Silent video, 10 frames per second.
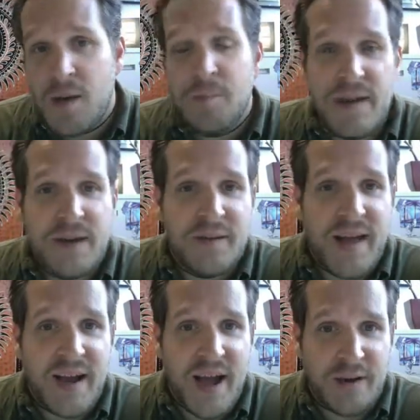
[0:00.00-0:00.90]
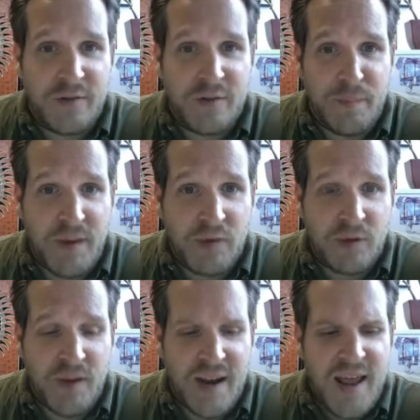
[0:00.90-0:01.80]
being in that kind of mental
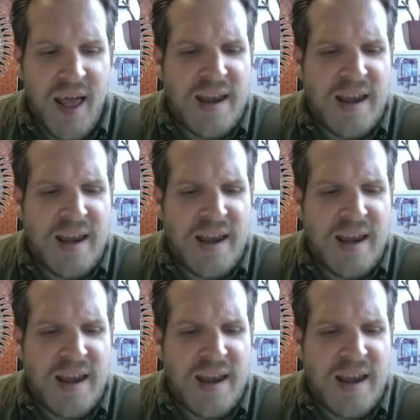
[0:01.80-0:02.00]
state.